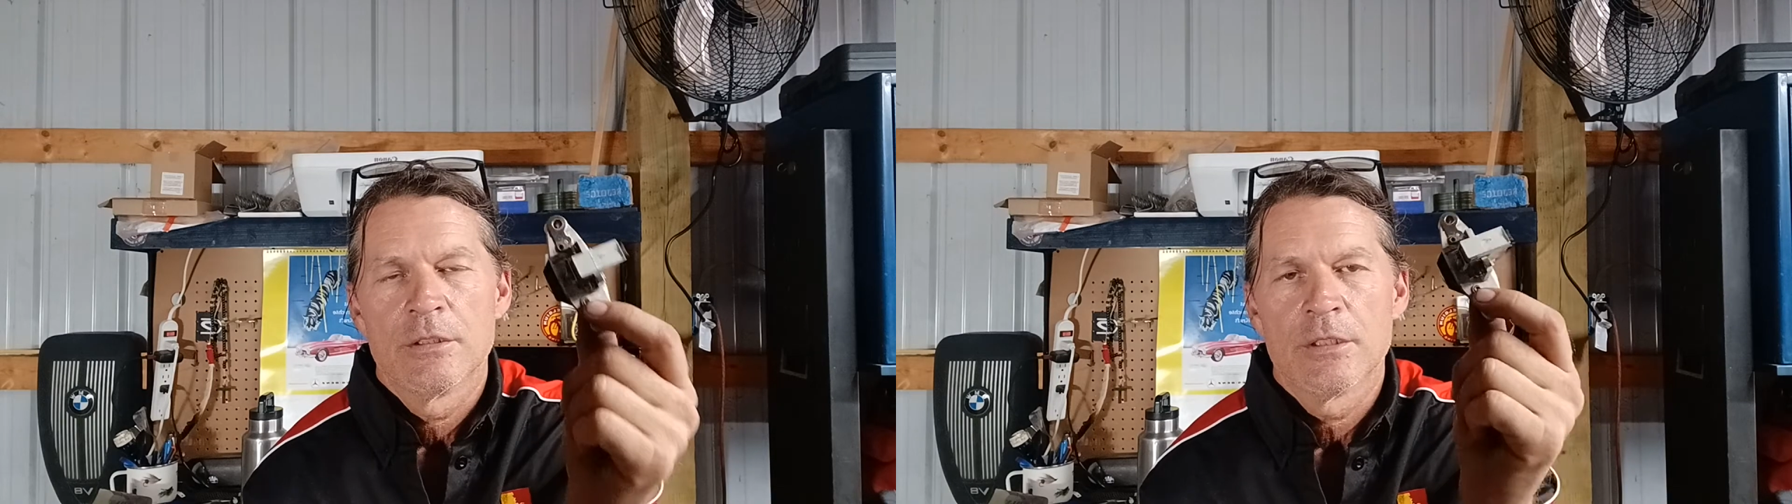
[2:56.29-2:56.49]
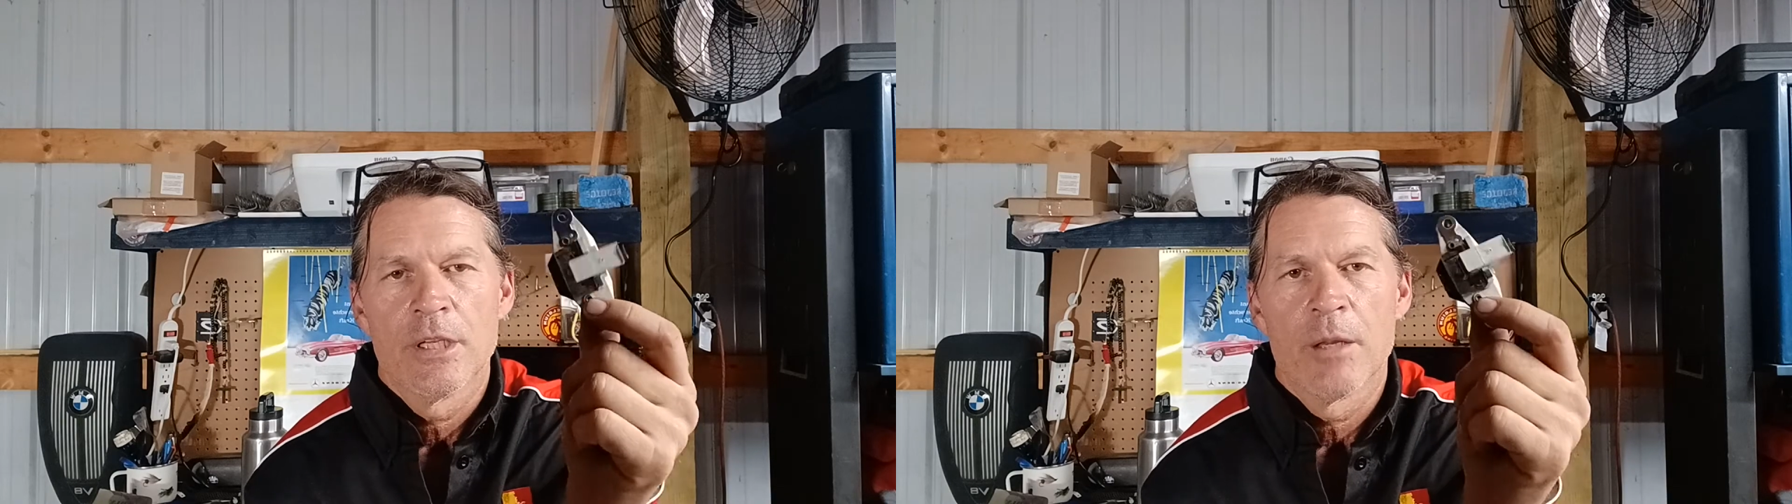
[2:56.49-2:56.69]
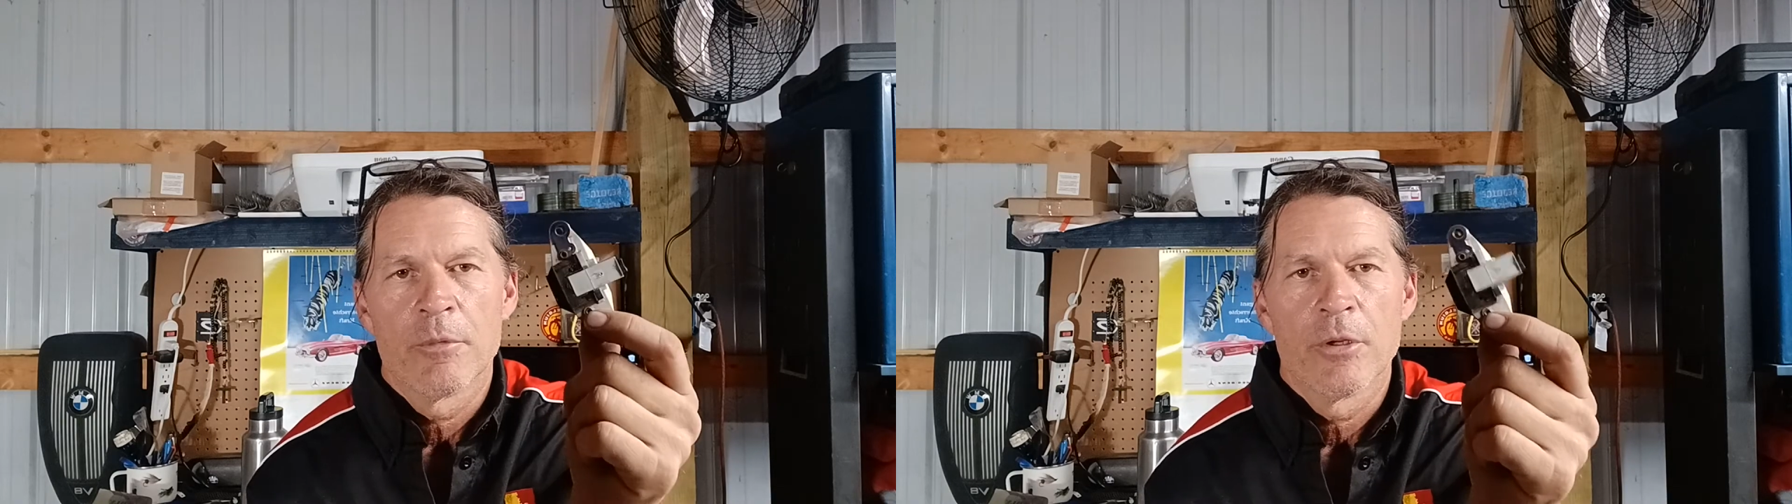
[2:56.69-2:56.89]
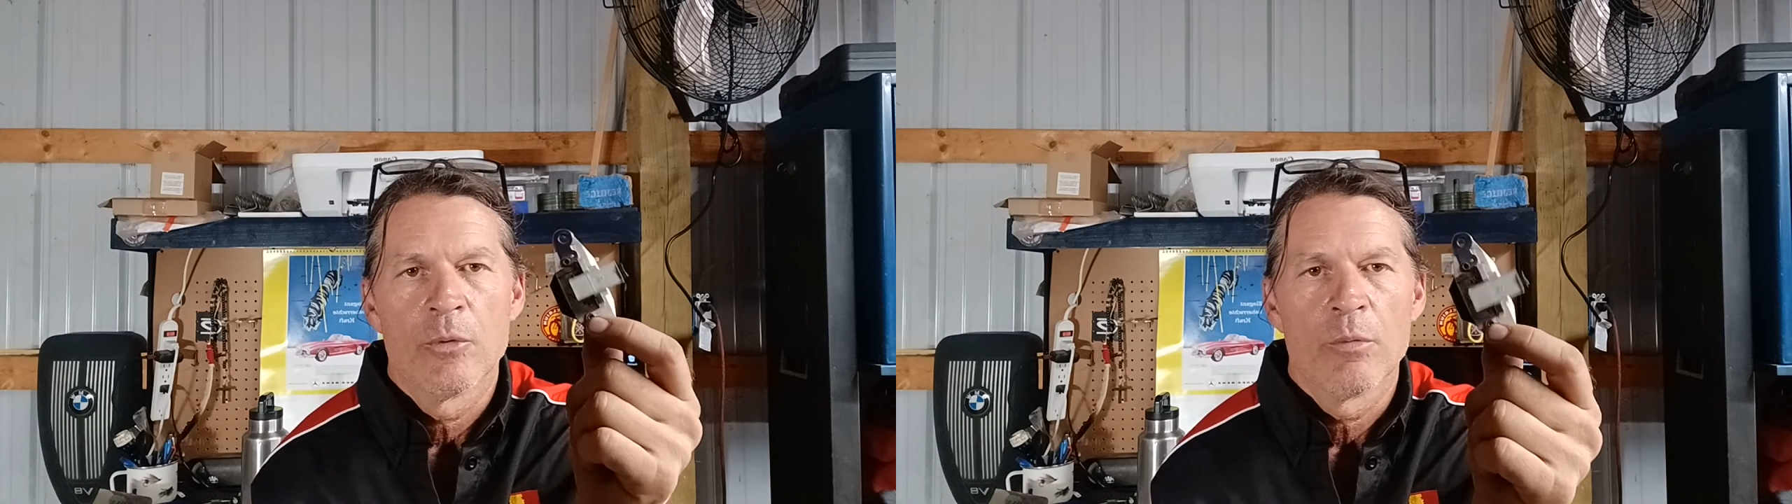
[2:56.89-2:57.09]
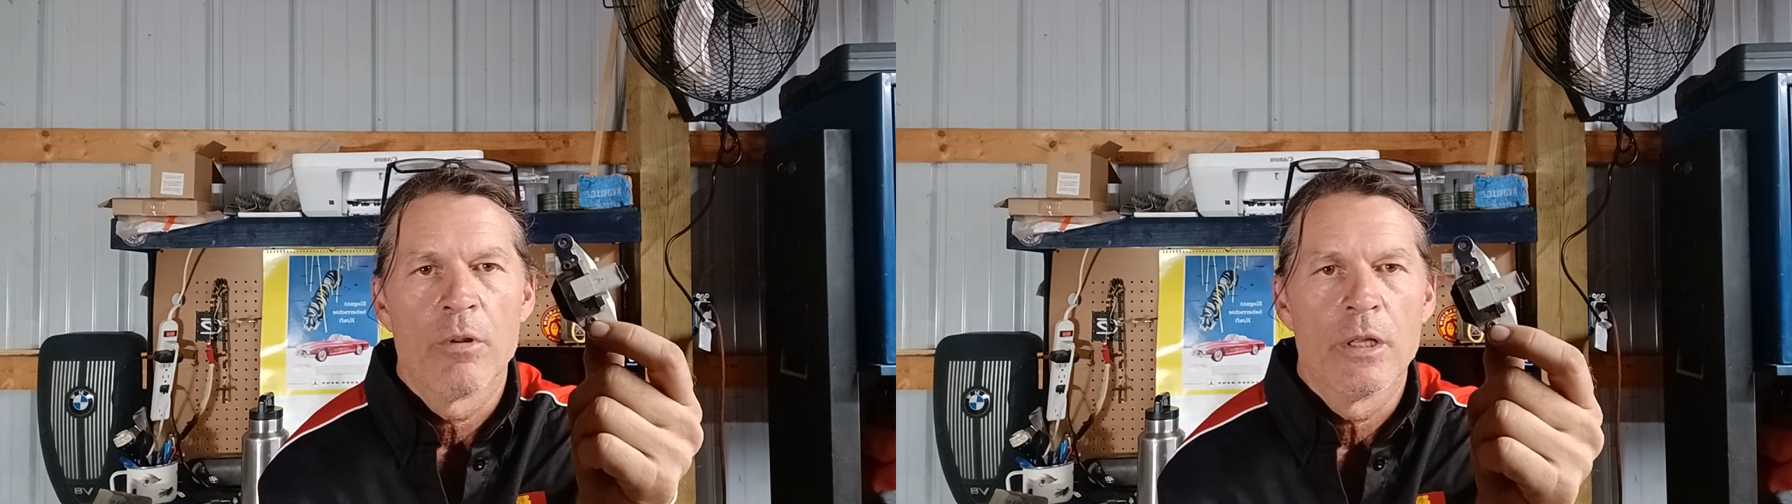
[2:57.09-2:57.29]
that I'm going to
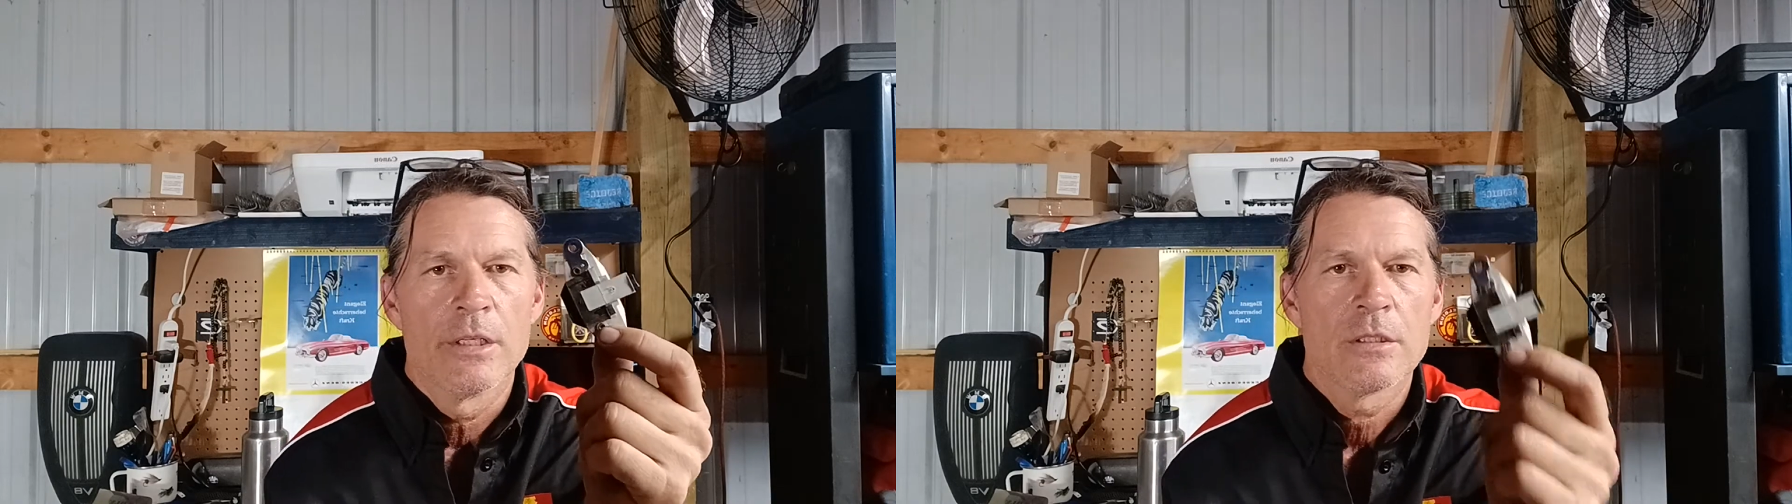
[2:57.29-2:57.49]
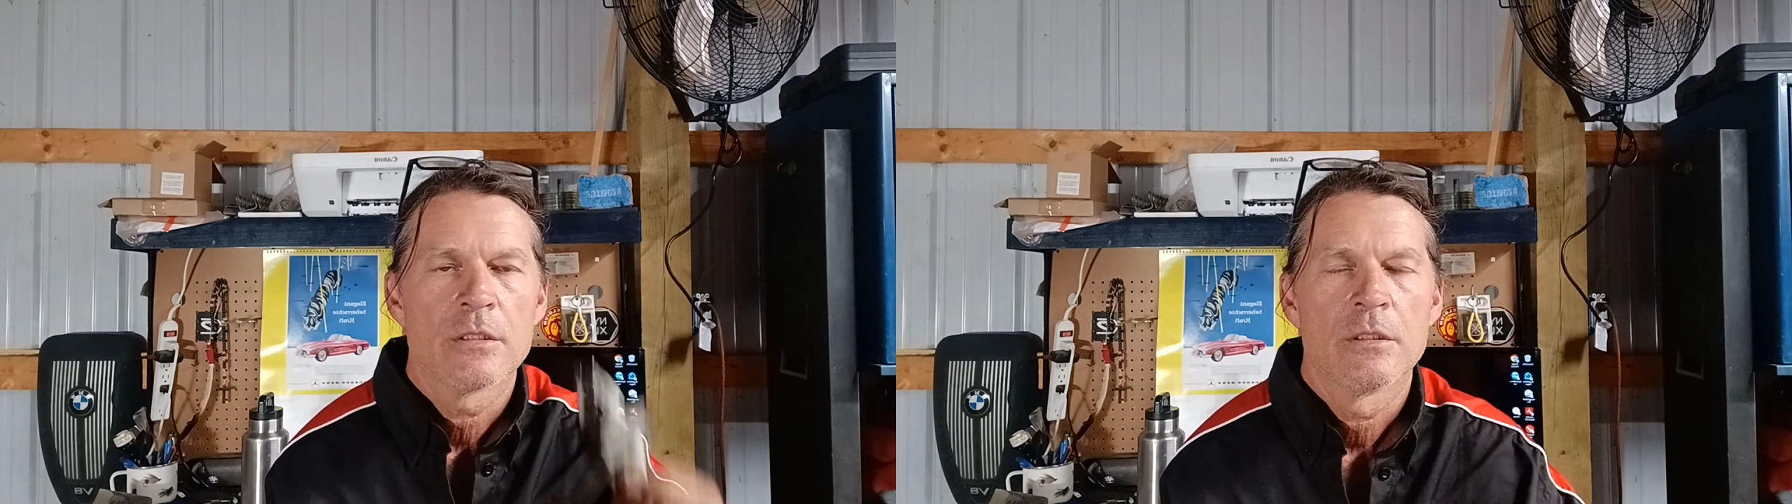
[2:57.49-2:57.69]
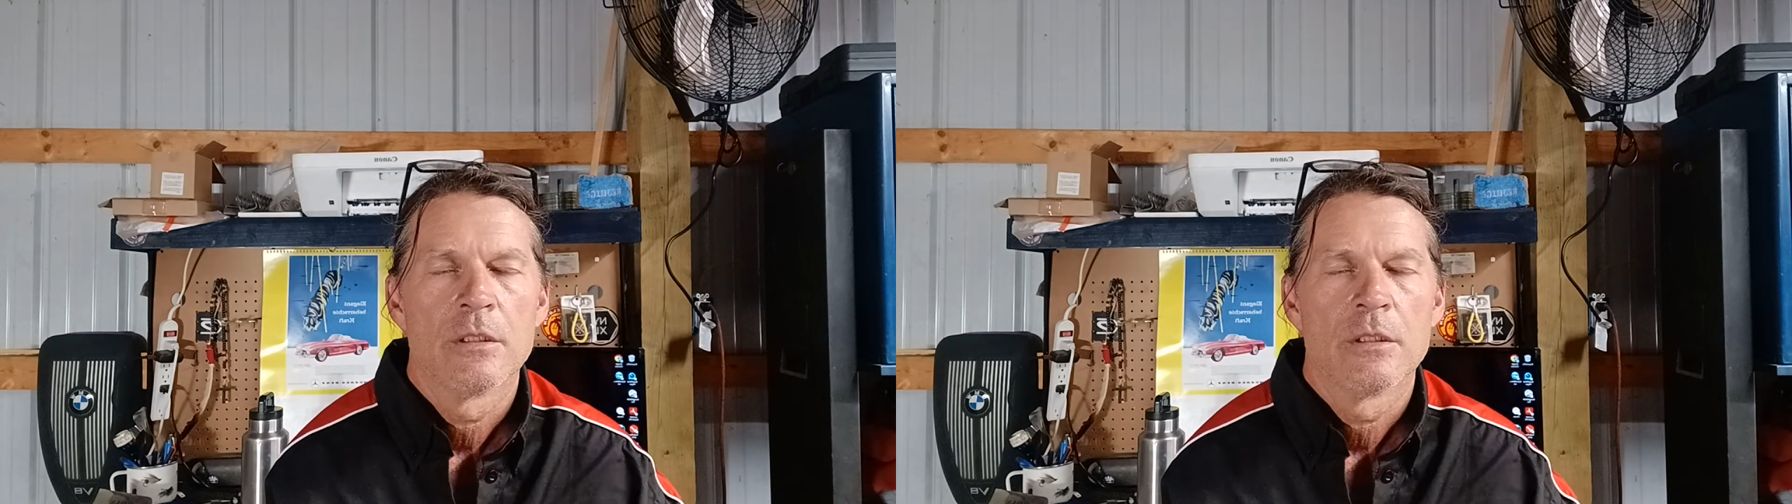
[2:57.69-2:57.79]
replace.